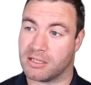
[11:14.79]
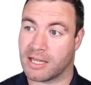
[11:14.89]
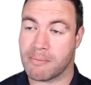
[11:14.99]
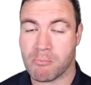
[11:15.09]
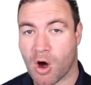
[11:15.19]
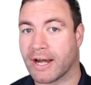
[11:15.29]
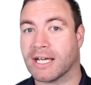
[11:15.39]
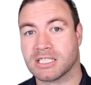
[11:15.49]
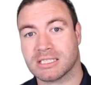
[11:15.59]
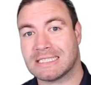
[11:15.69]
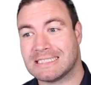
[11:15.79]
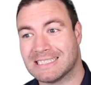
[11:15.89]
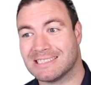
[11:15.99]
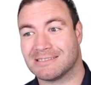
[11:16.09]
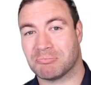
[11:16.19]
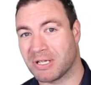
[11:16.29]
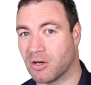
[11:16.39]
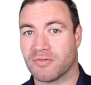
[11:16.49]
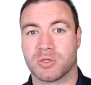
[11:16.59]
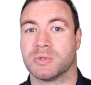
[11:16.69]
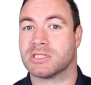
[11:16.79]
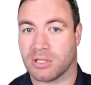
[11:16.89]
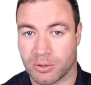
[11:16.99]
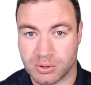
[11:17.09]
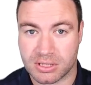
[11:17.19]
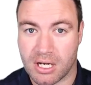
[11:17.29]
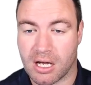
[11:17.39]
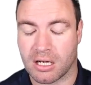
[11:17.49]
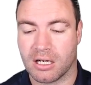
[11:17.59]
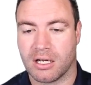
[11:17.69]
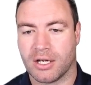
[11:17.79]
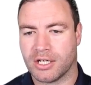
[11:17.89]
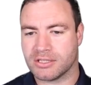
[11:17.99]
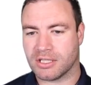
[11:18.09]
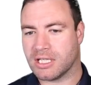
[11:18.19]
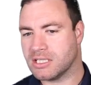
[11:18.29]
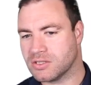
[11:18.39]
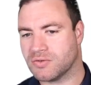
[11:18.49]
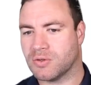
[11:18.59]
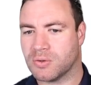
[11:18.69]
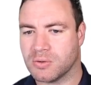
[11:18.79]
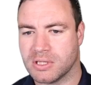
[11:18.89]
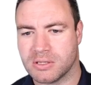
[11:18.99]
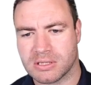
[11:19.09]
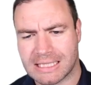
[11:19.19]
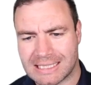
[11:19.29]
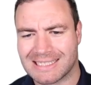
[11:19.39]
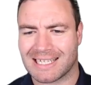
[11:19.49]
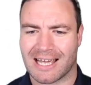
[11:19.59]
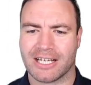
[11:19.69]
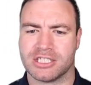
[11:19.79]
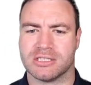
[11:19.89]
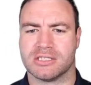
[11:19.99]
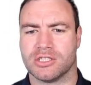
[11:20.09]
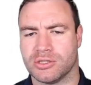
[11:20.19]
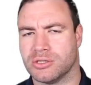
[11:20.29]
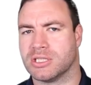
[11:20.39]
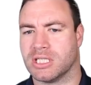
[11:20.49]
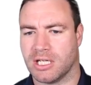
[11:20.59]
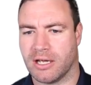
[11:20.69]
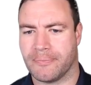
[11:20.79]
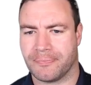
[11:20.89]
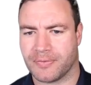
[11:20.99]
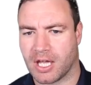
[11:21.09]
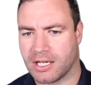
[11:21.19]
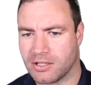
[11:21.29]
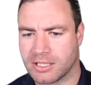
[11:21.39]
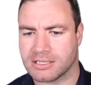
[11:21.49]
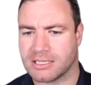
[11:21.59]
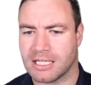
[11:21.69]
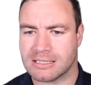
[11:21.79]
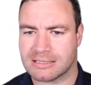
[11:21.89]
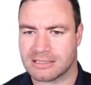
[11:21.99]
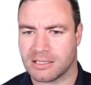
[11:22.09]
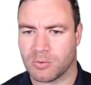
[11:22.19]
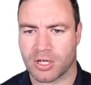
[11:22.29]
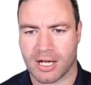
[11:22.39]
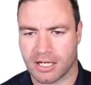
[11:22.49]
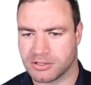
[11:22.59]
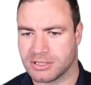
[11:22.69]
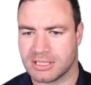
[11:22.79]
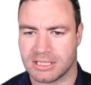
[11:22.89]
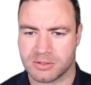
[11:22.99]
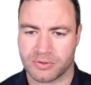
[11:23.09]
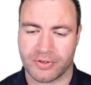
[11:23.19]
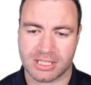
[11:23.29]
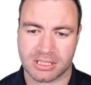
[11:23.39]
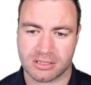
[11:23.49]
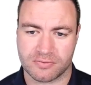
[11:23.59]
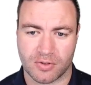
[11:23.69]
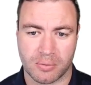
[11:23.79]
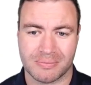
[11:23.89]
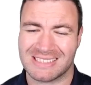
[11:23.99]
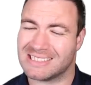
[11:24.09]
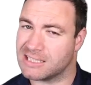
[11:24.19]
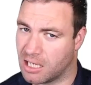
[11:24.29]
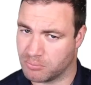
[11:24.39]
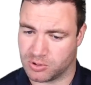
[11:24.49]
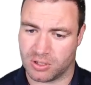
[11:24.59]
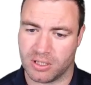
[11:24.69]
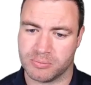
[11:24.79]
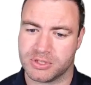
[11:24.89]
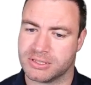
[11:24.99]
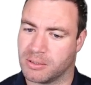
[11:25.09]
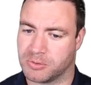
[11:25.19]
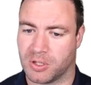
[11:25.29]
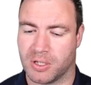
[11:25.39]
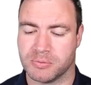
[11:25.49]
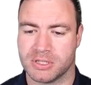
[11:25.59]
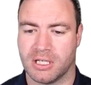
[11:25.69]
They might actually just be off to a slow start. So these are all little indications that you can get. And you can start to see what country things are registered from sometimes.